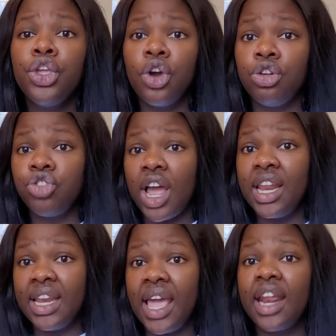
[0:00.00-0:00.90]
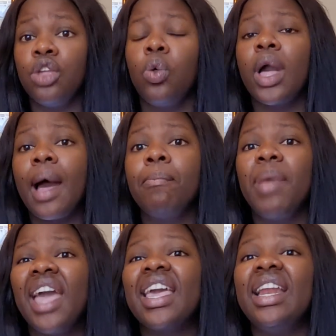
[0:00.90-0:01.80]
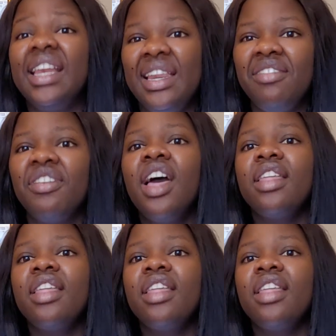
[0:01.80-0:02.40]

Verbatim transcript: you're on trial and error you will come back and live